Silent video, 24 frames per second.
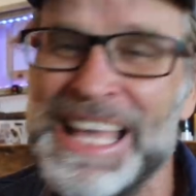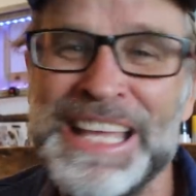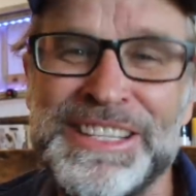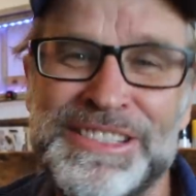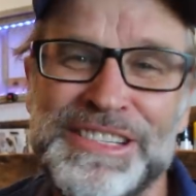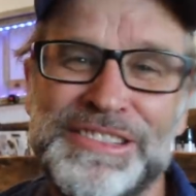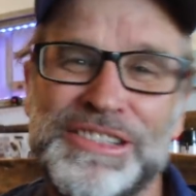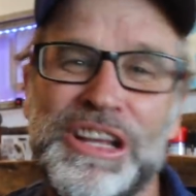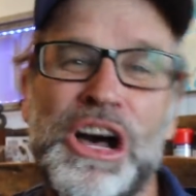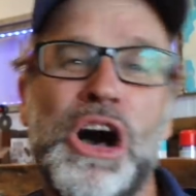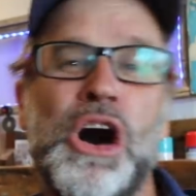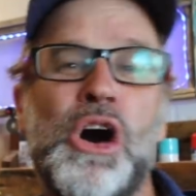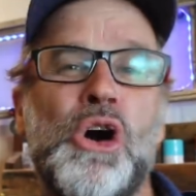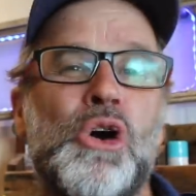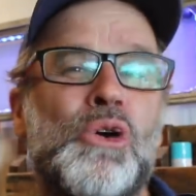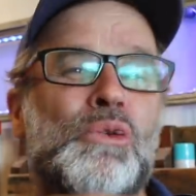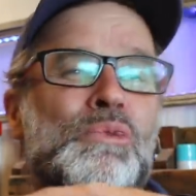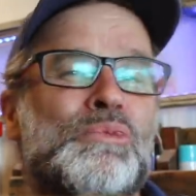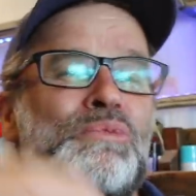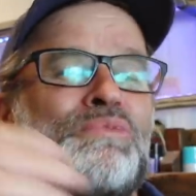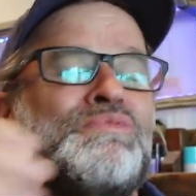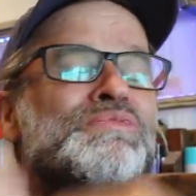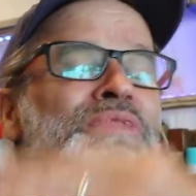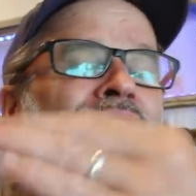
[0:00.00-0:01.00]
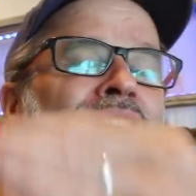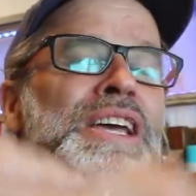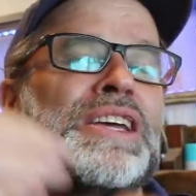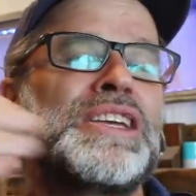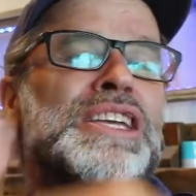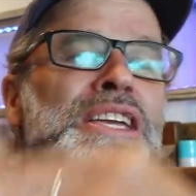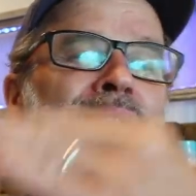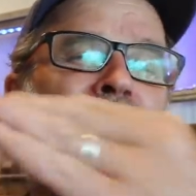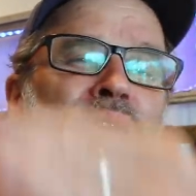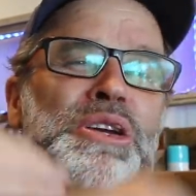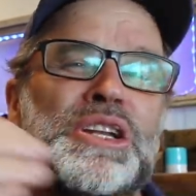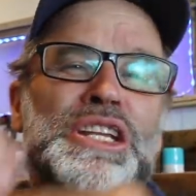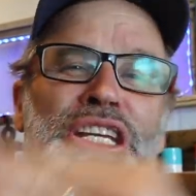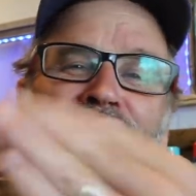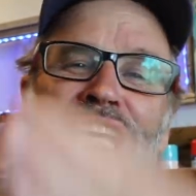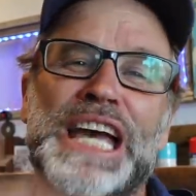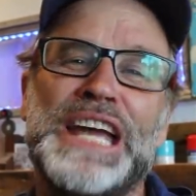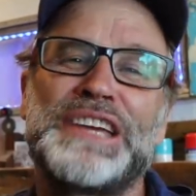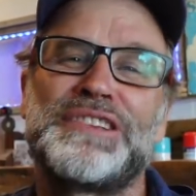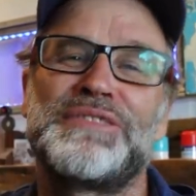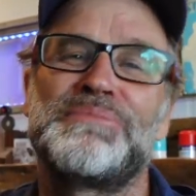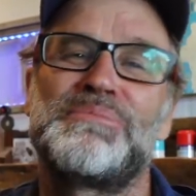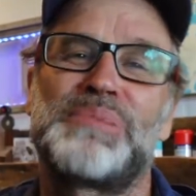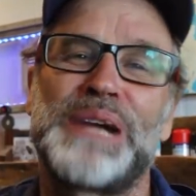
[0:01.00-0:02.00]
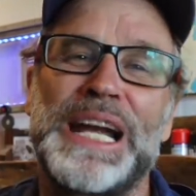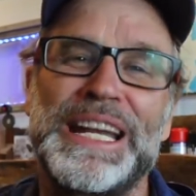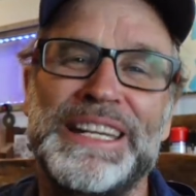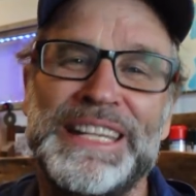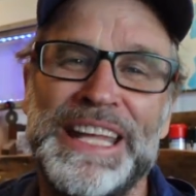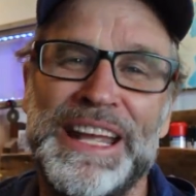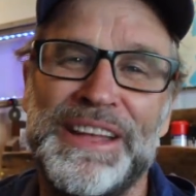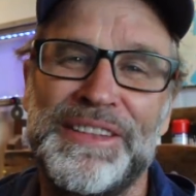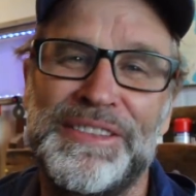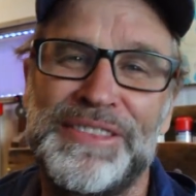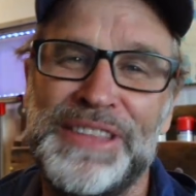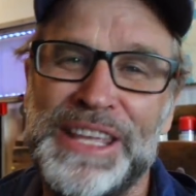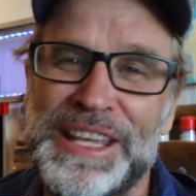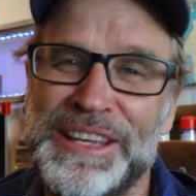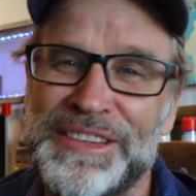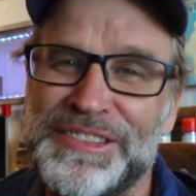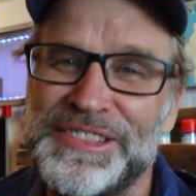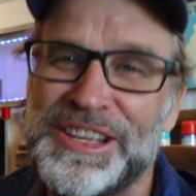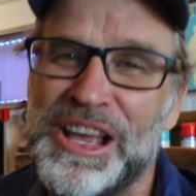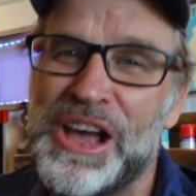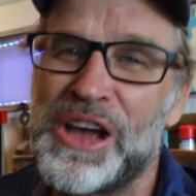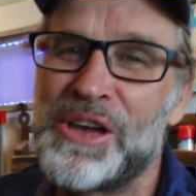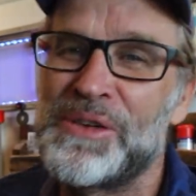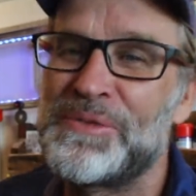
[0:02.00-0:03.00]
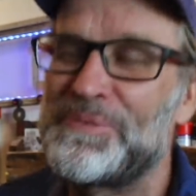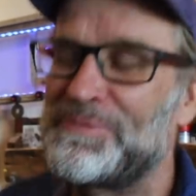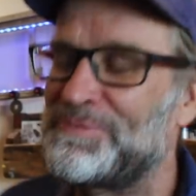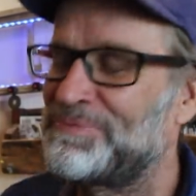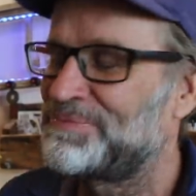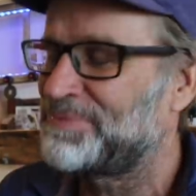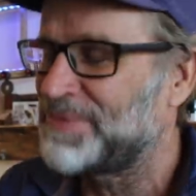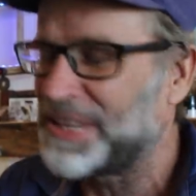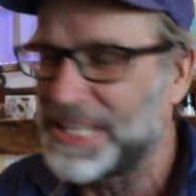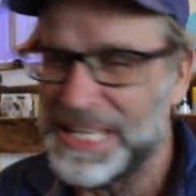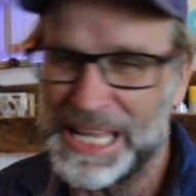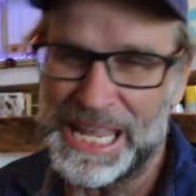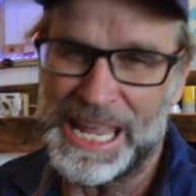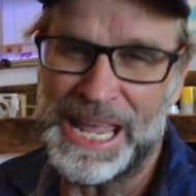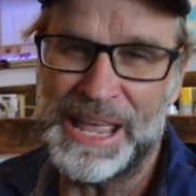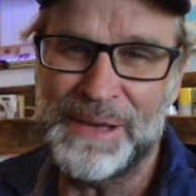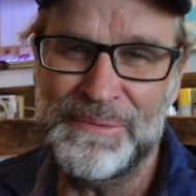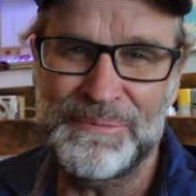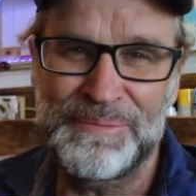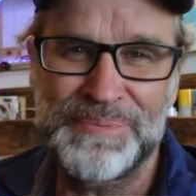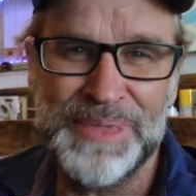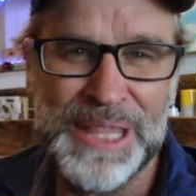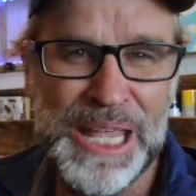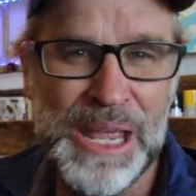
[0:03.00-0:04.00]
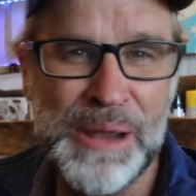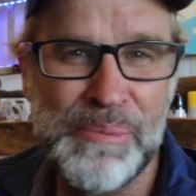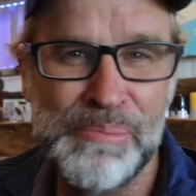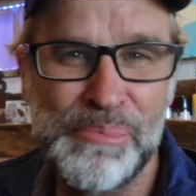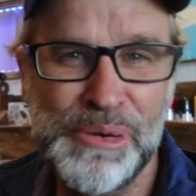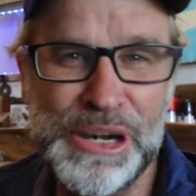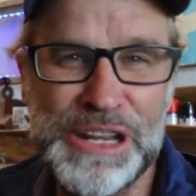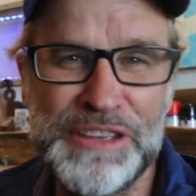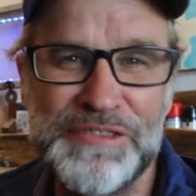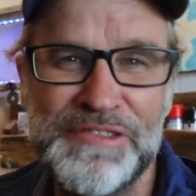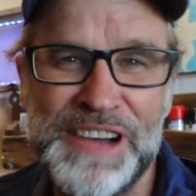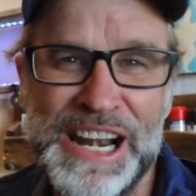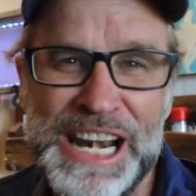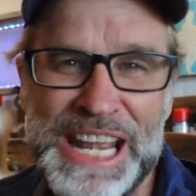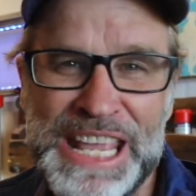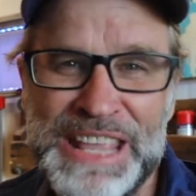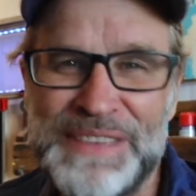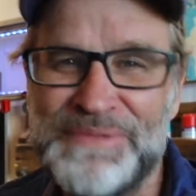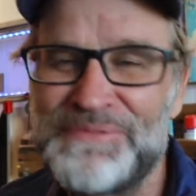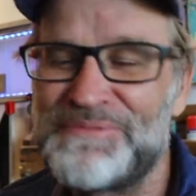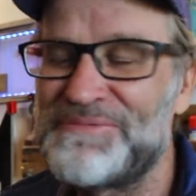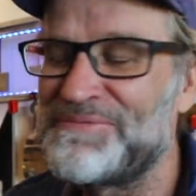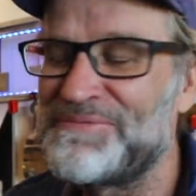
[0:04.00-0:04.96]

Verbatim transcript: Just a whole communication breakdown thing, so yeah, pretty funny.